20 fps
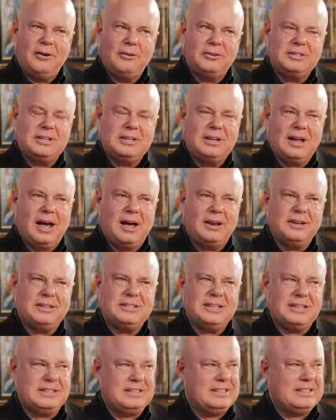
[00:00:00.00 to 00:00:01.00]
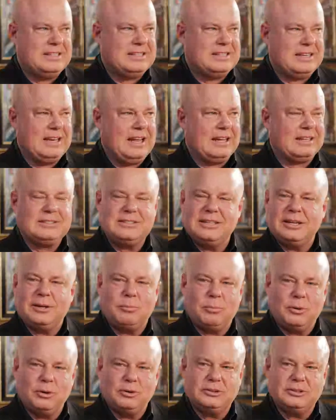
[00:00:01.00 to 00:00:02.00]
does a
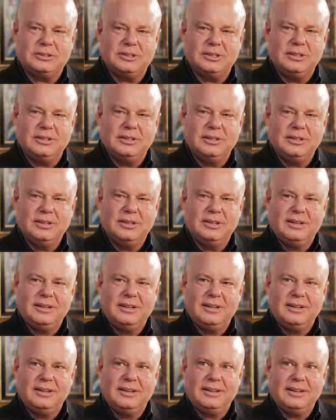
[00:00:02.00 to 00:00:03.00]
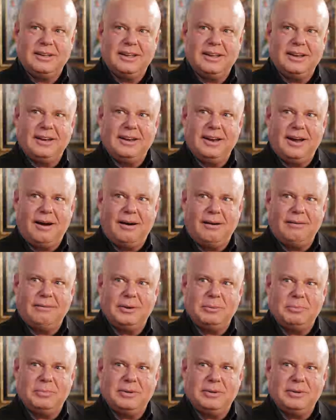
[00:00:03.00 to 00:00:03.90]
dyslexic person get into Harvard